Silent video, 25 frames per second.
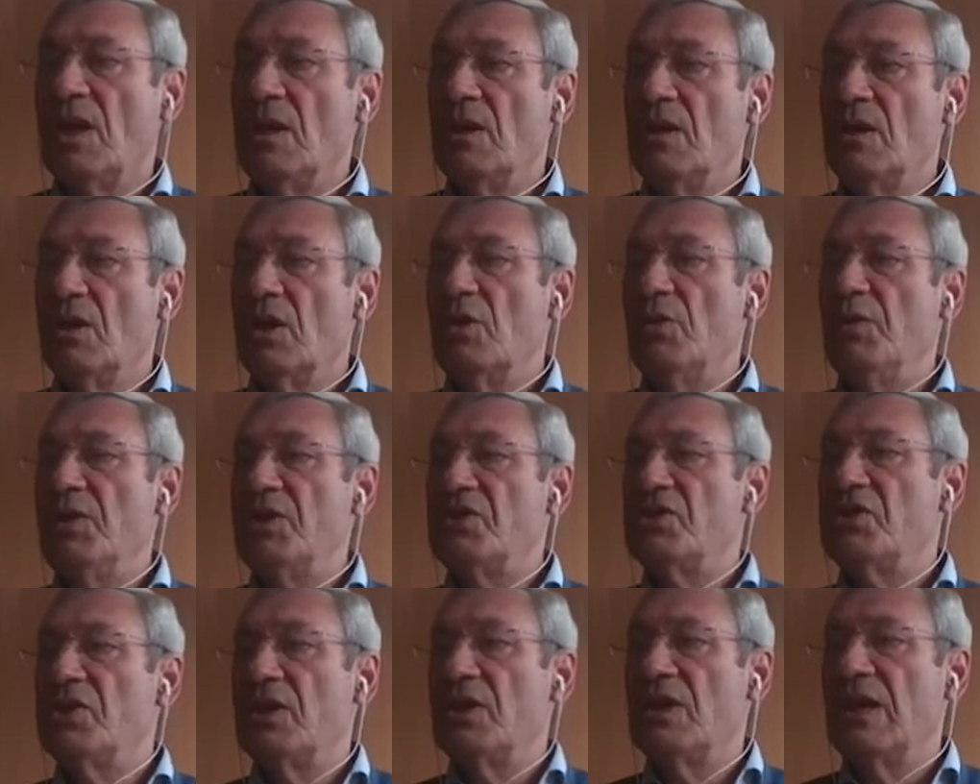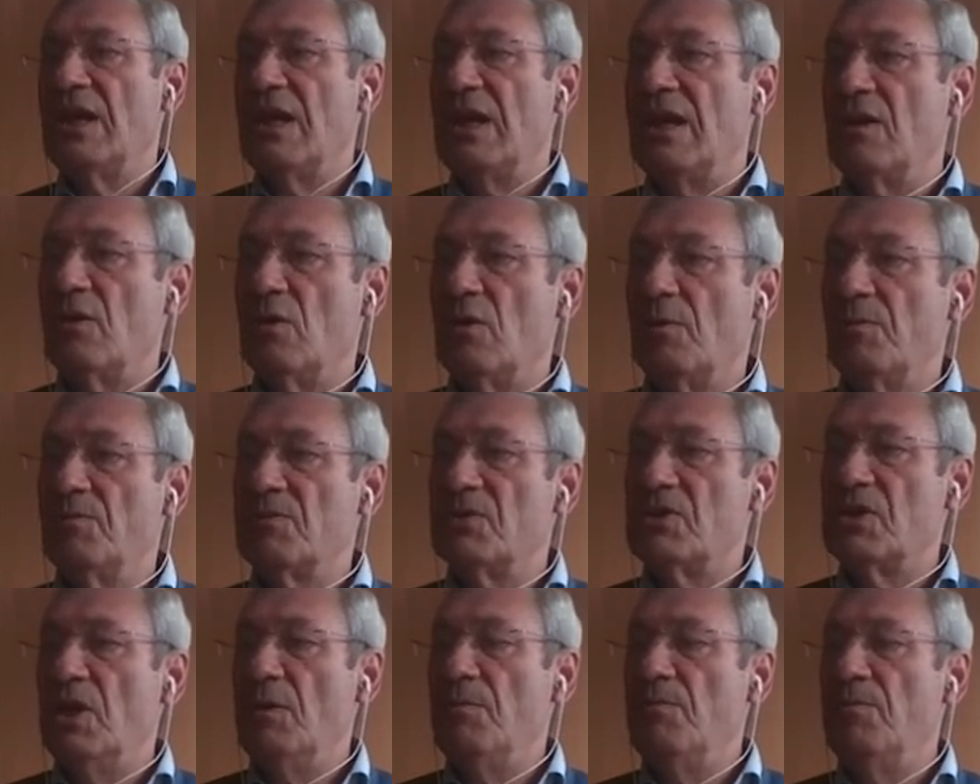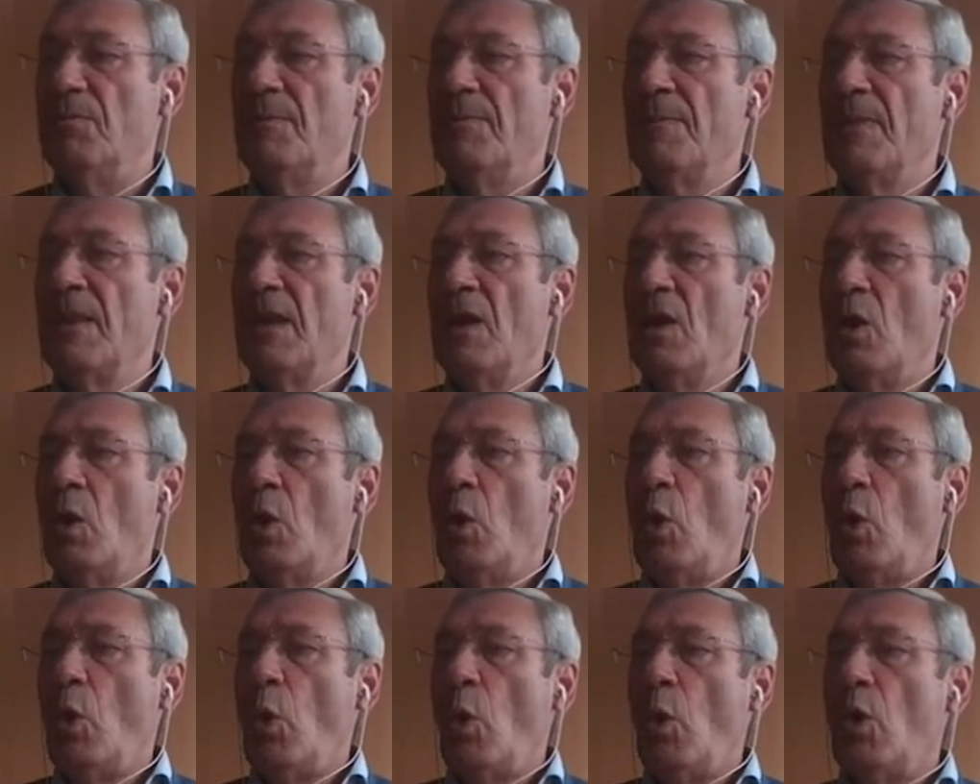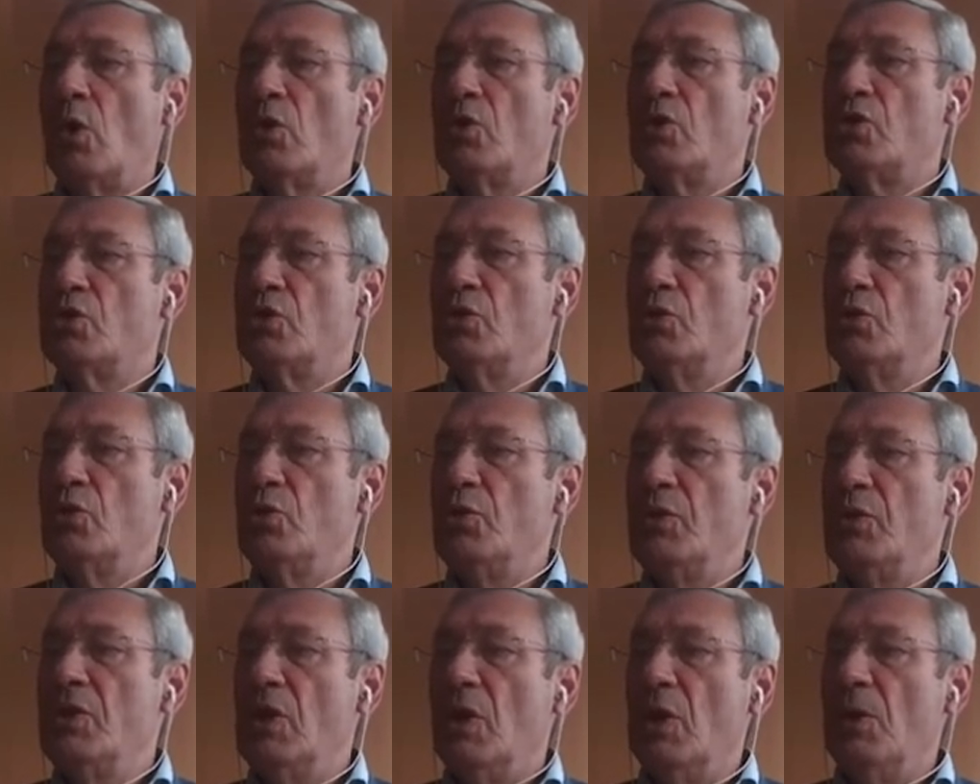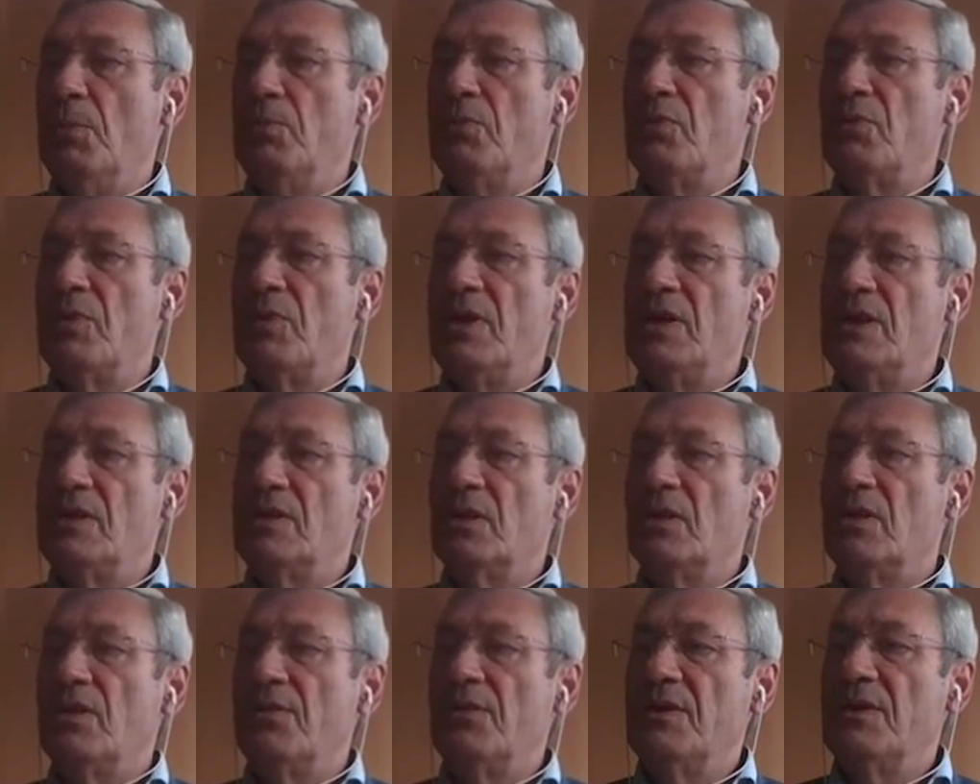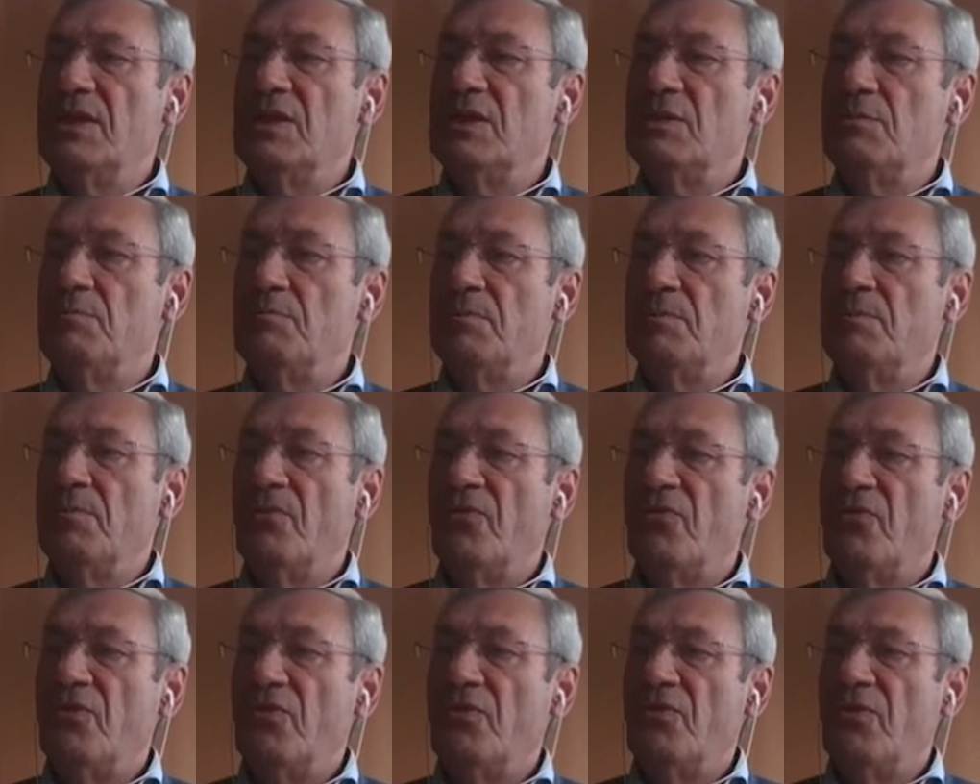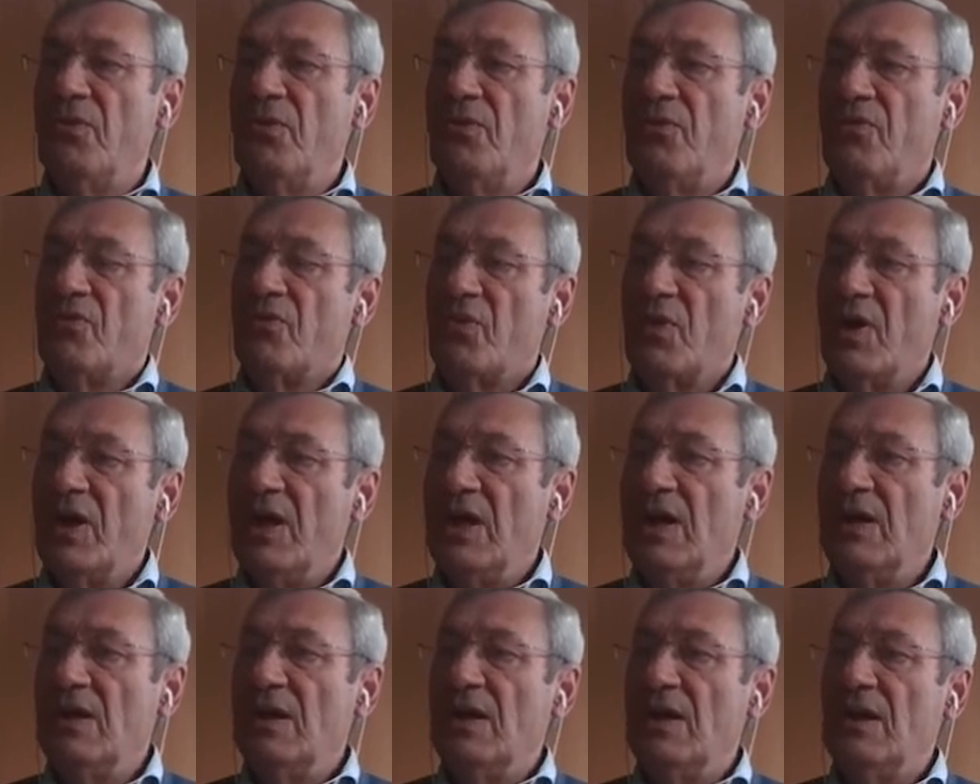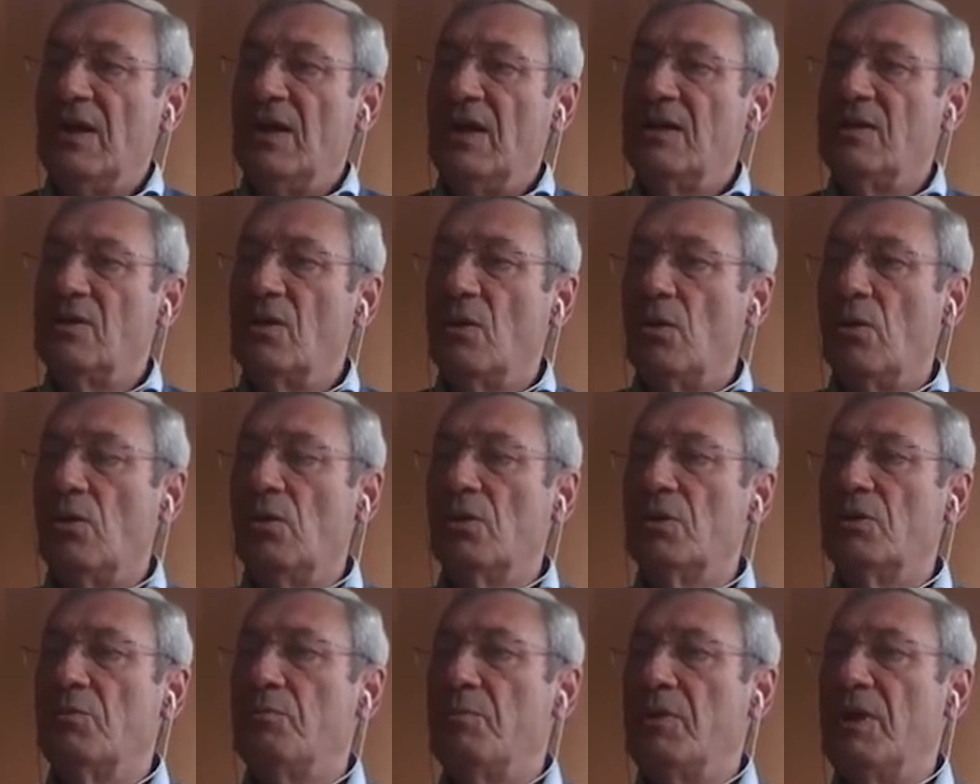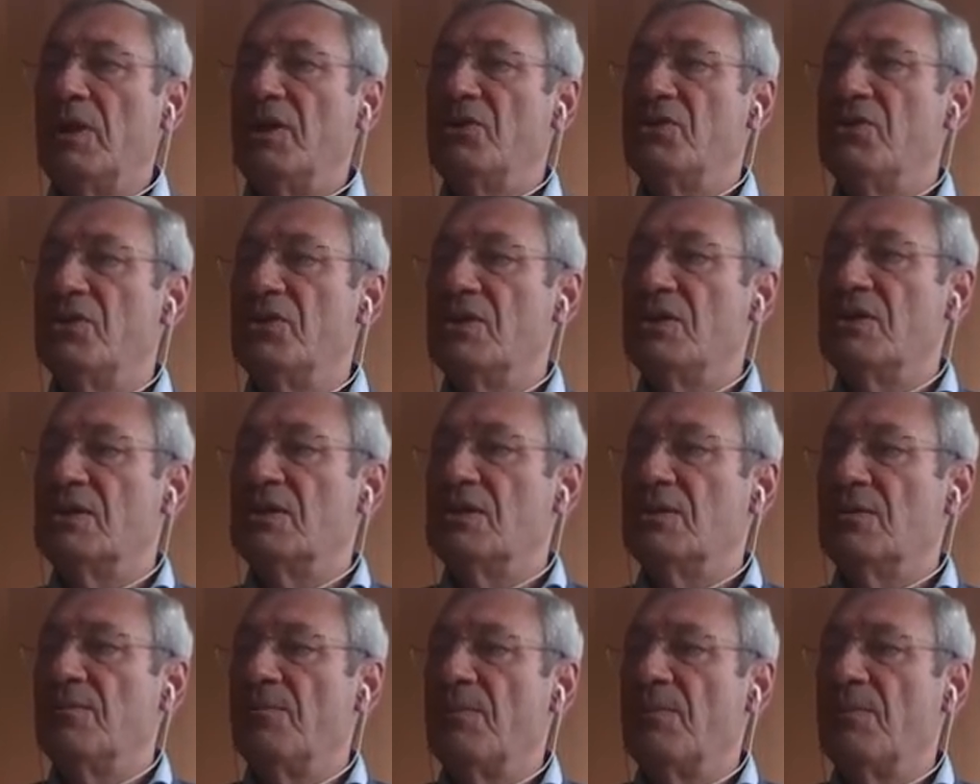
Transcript: The question then comes up, should we operate on these frail and old patients?